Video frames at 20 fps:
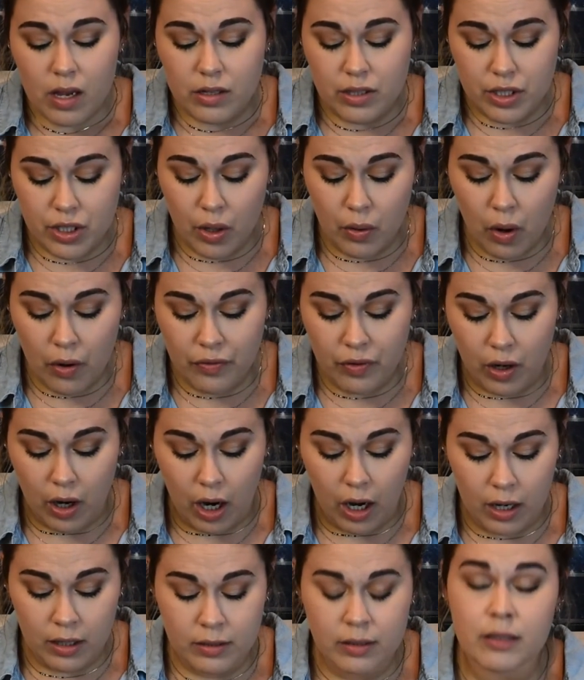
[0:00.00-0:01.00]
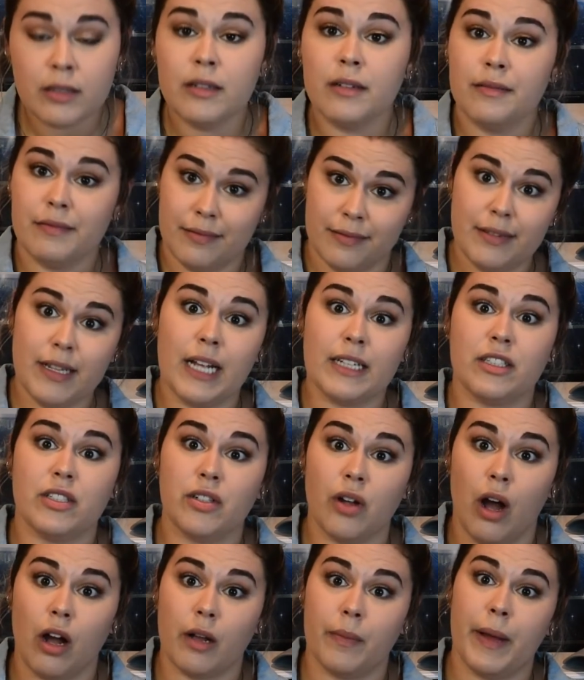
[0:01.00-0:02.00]
So overall, let's
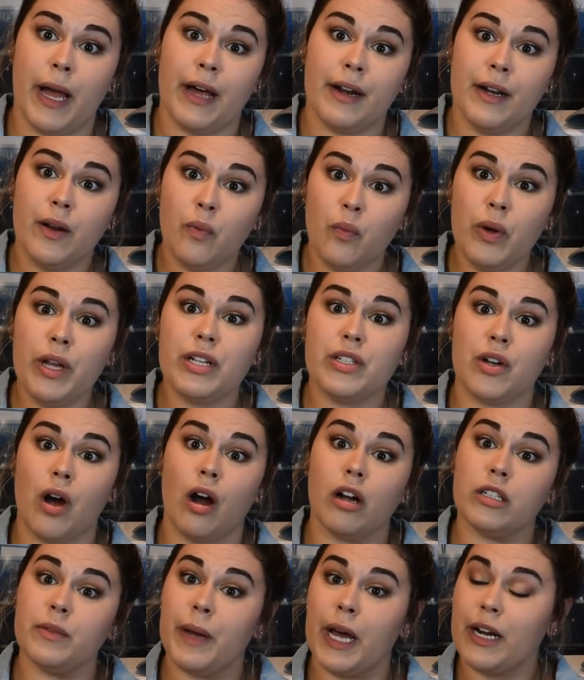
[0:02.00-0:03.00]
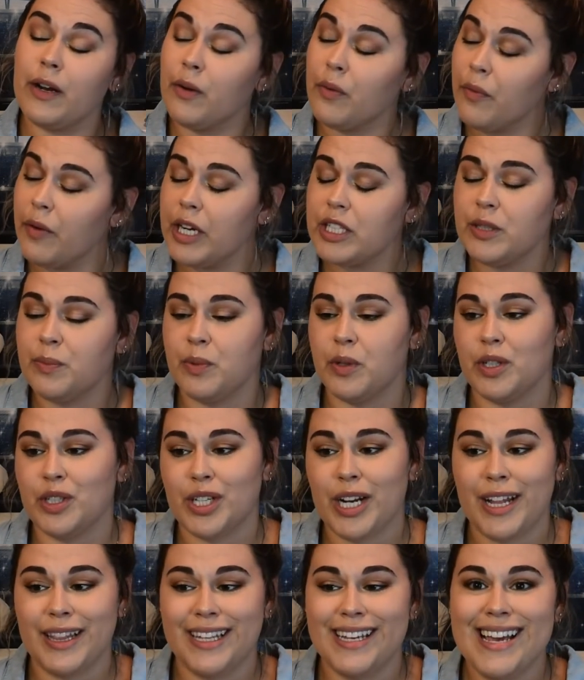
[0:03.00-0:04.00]
talk about it. We talked about it. Reggie
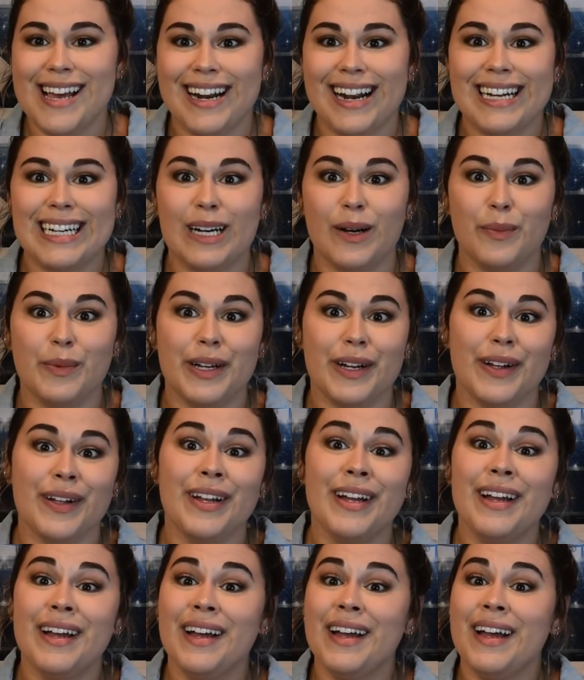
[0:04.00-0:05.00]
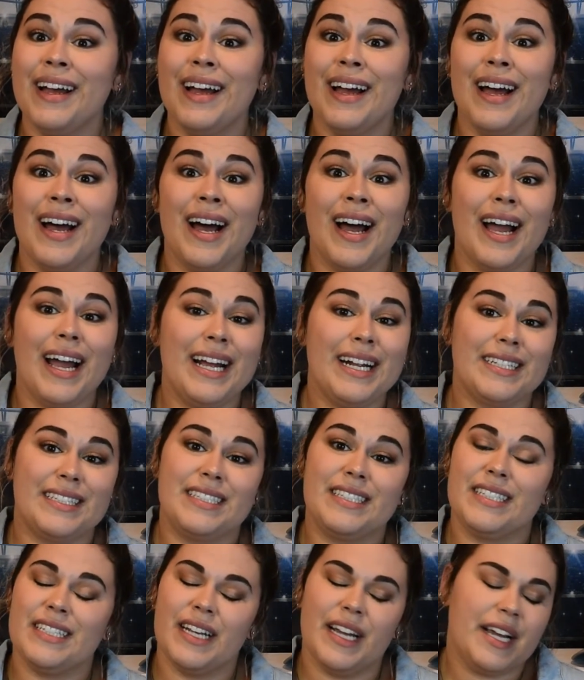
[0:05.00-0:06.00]
Bush and the NIL bill.
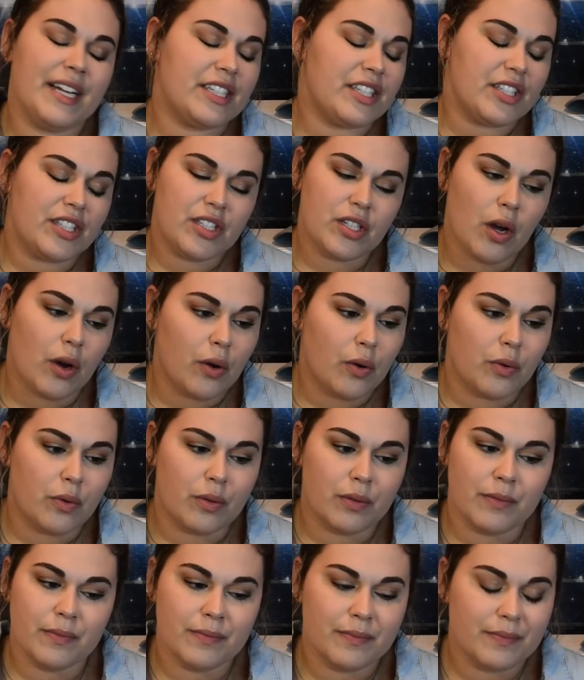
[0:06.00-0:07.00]
It's so